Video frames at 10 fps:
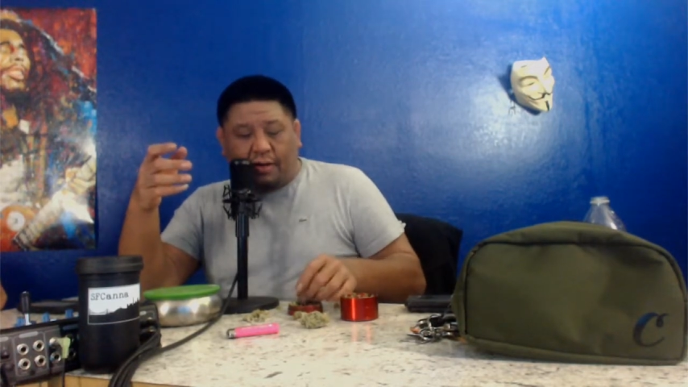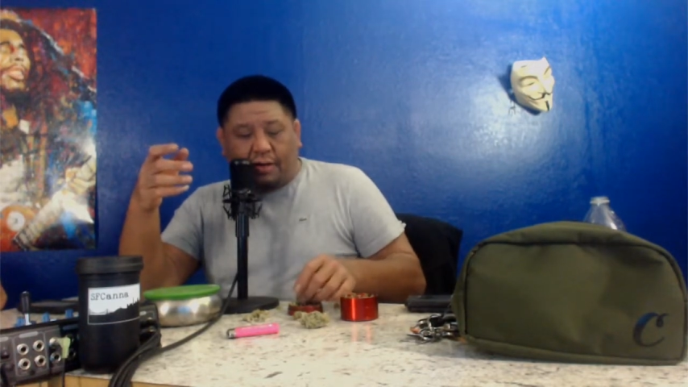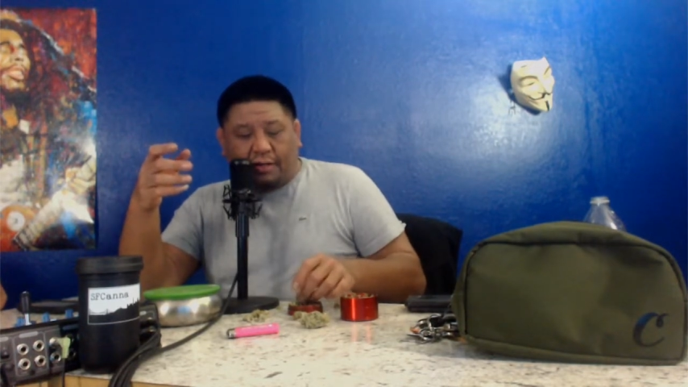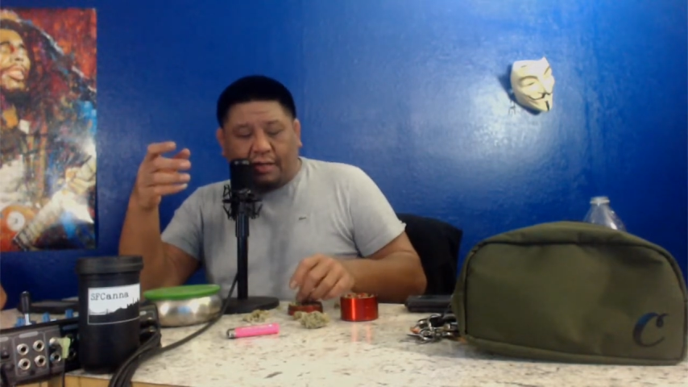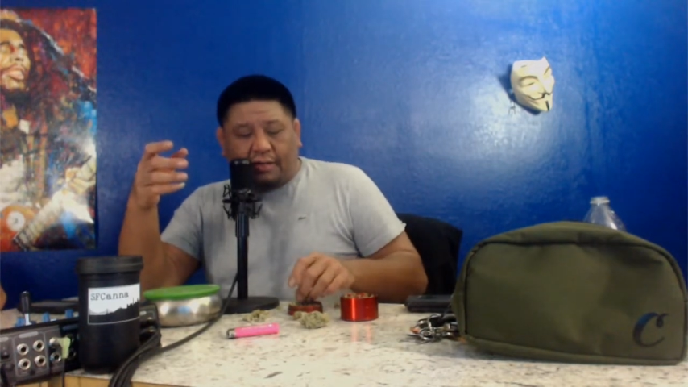
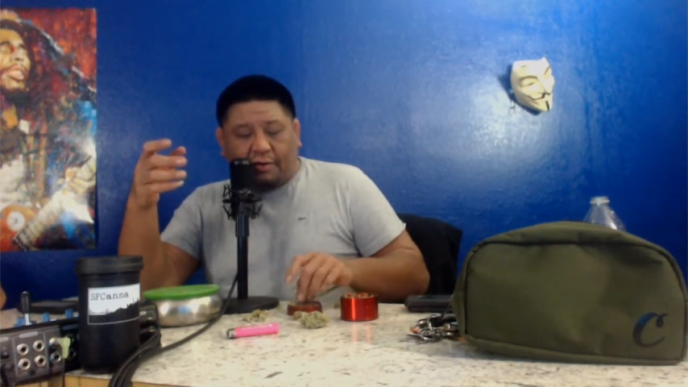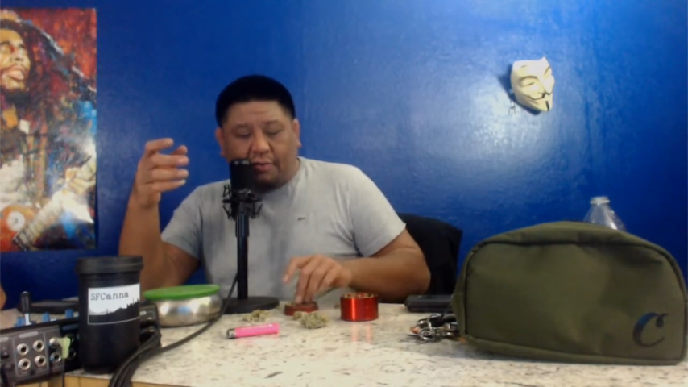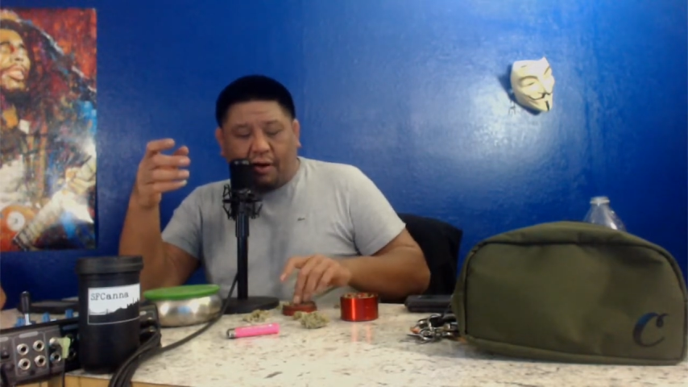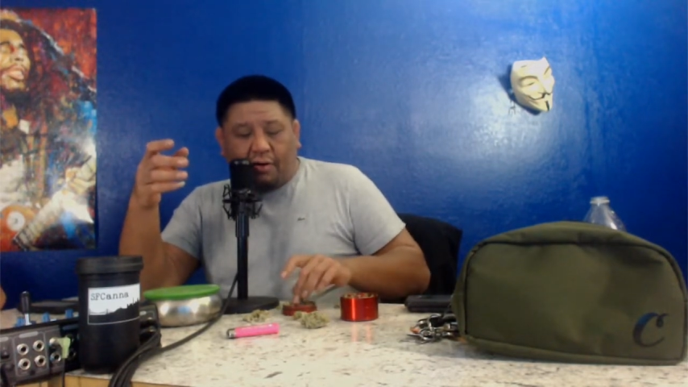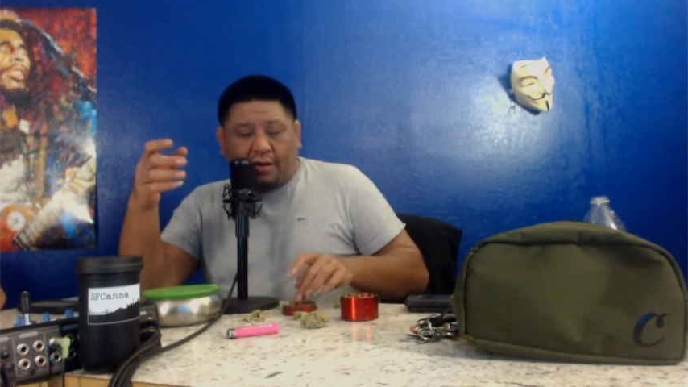Then they
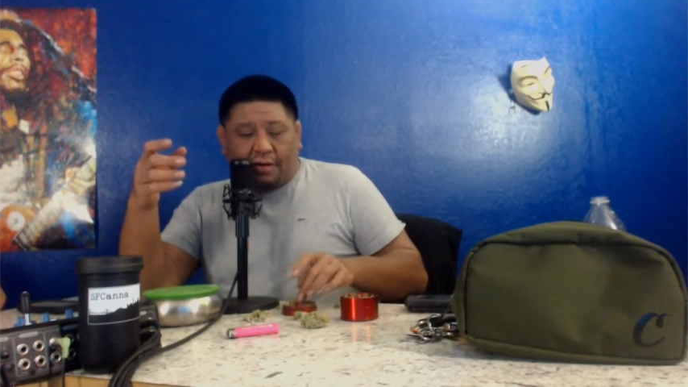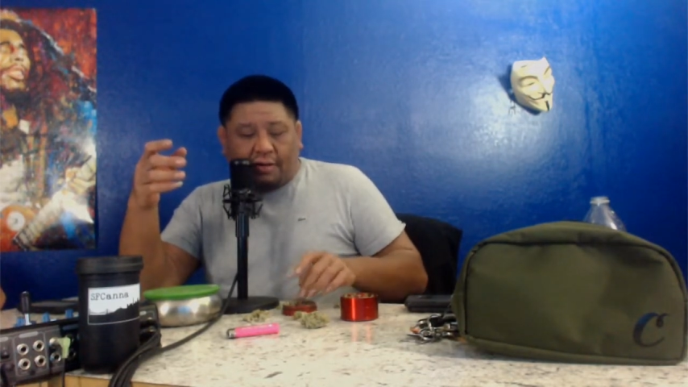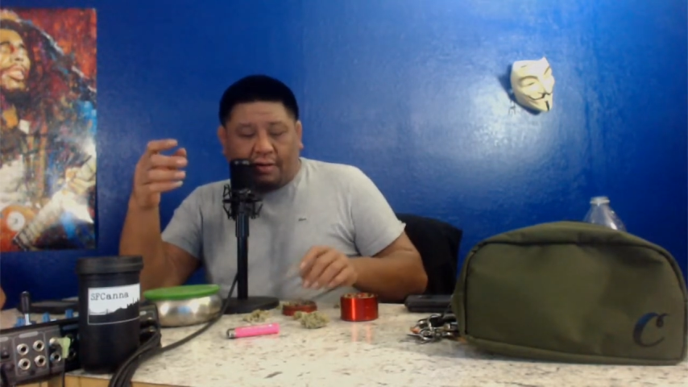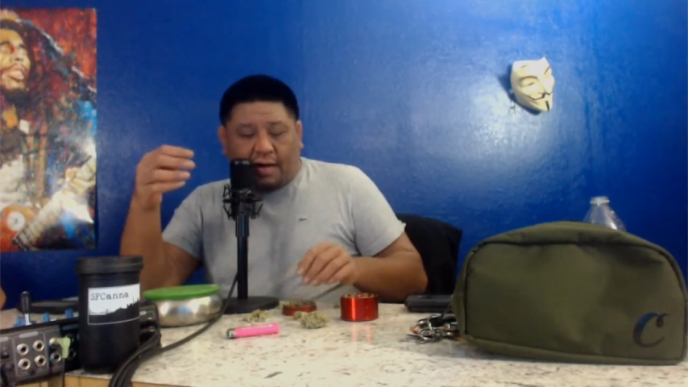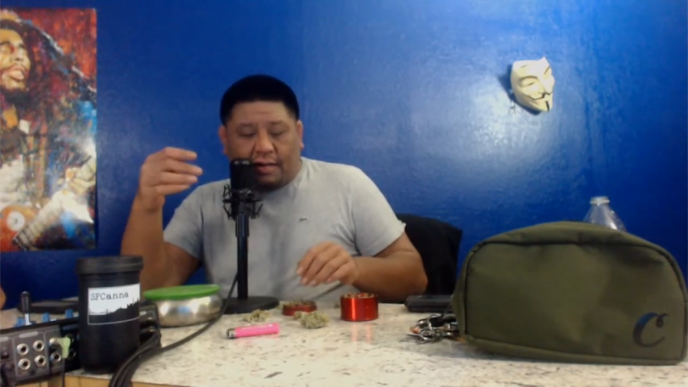grow it
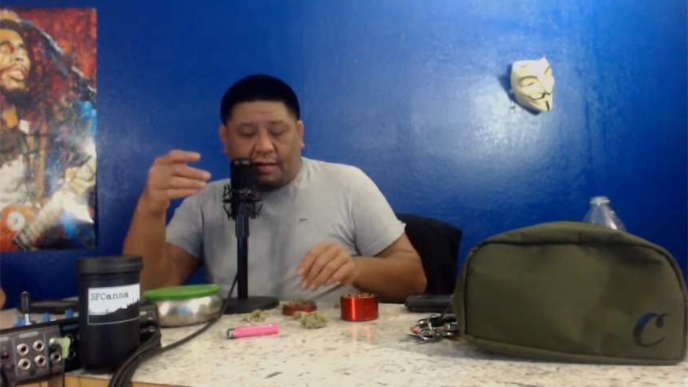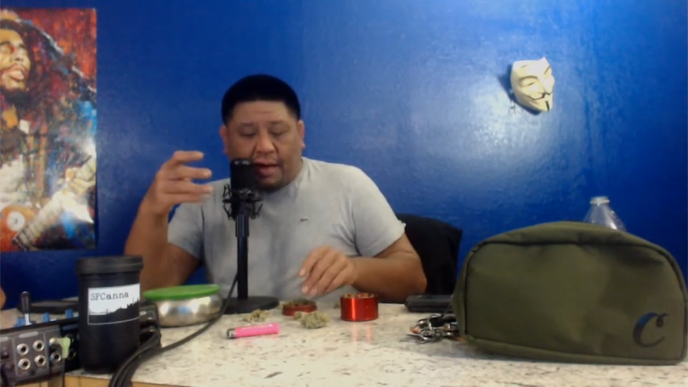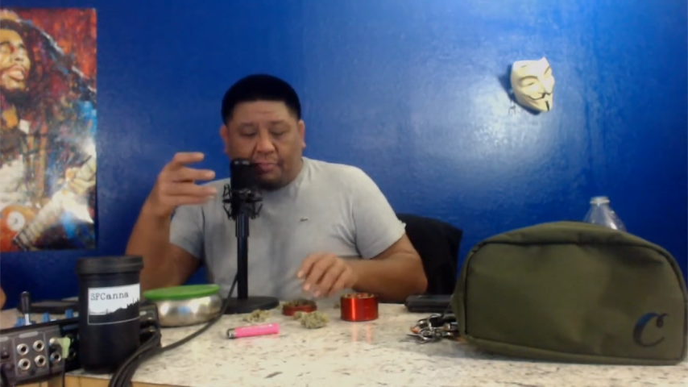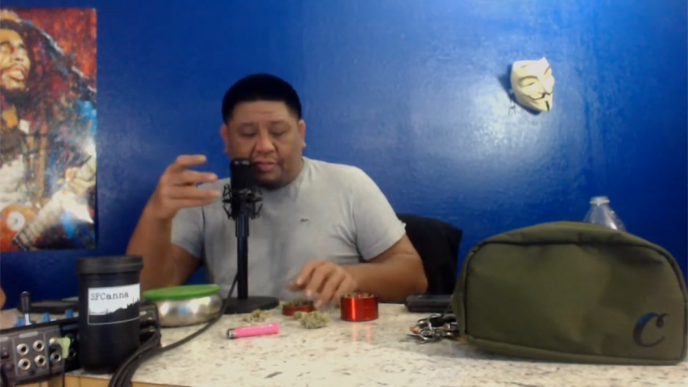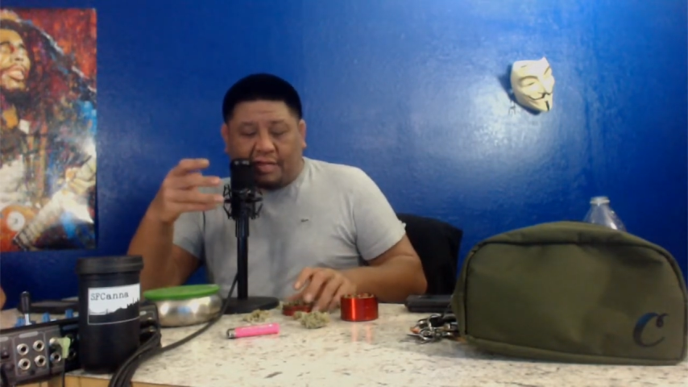and they're not
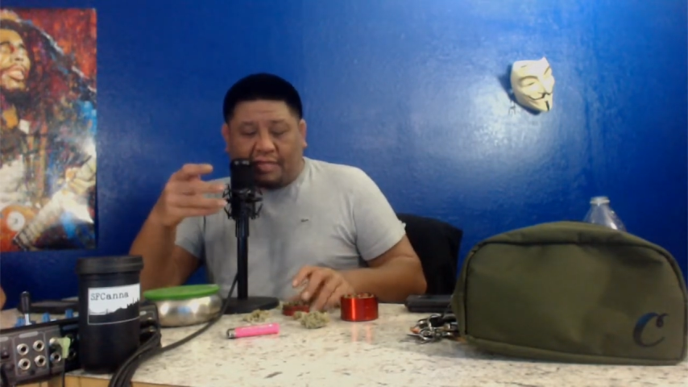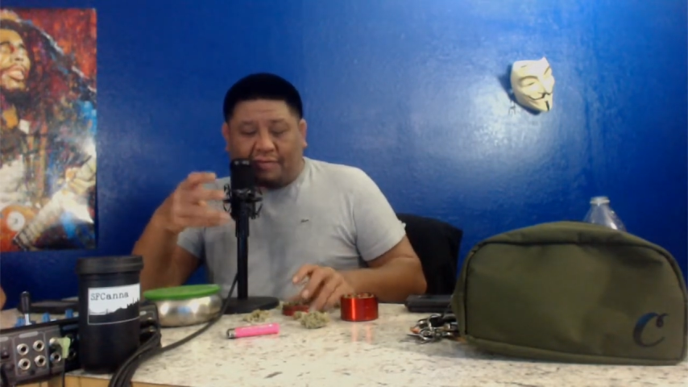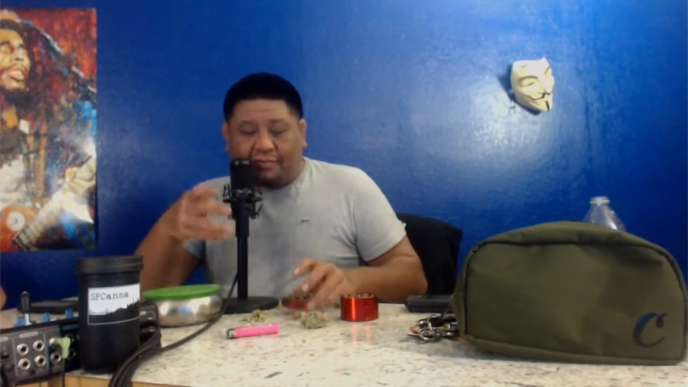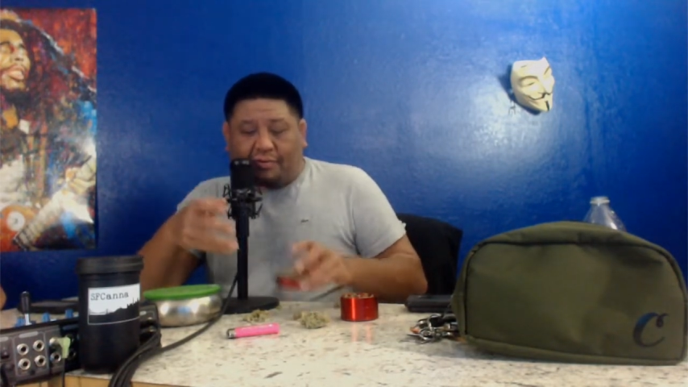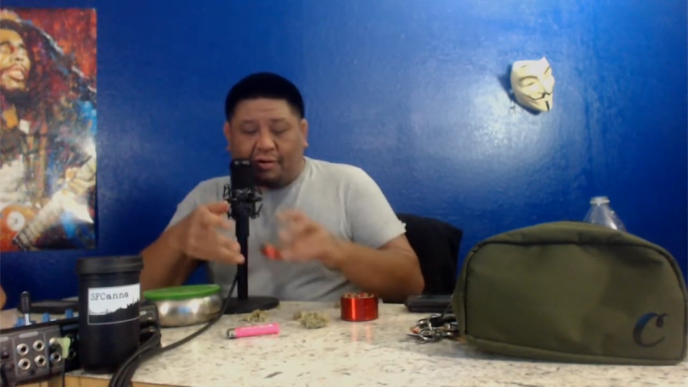that precise
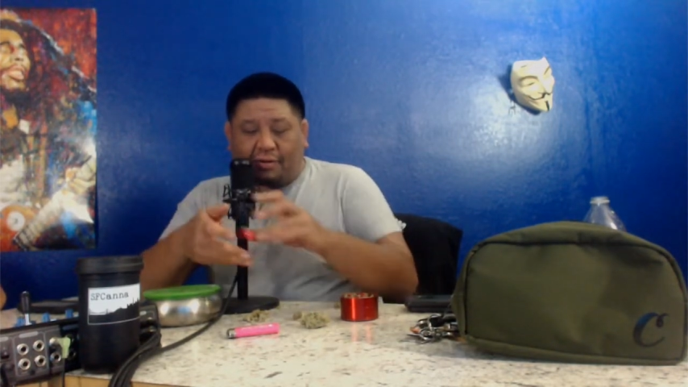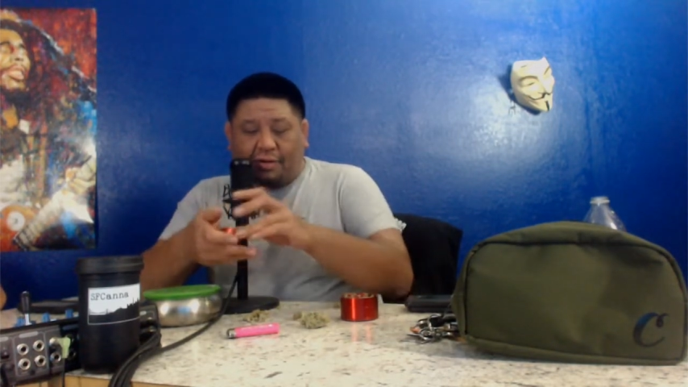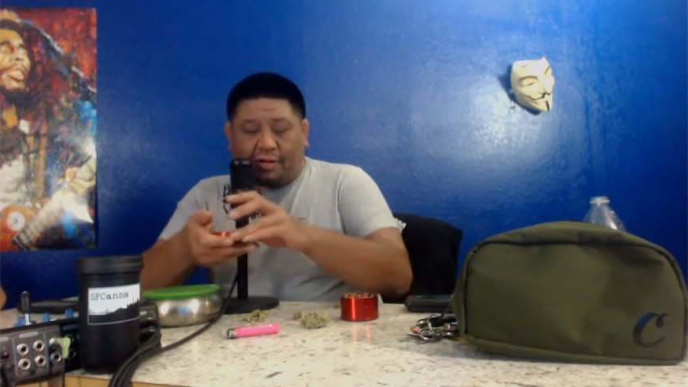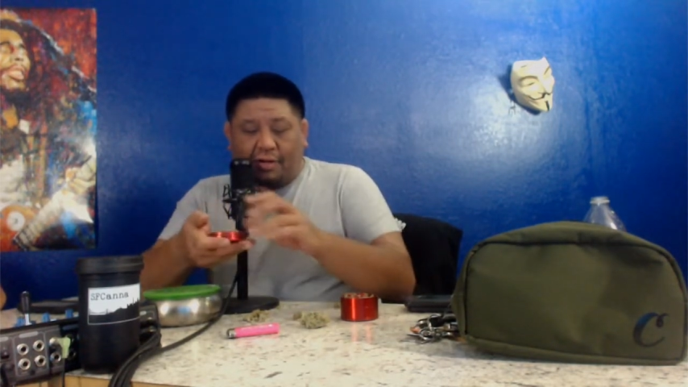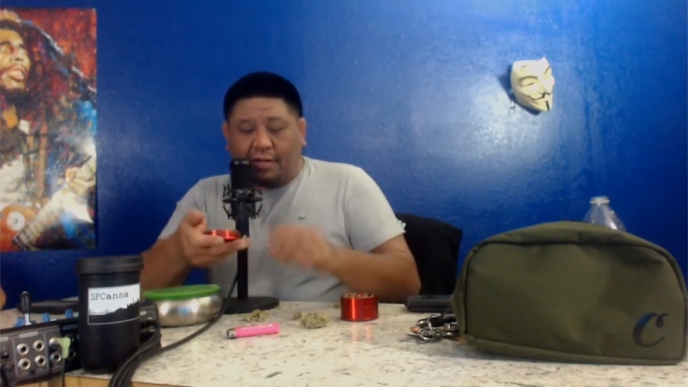of a grower.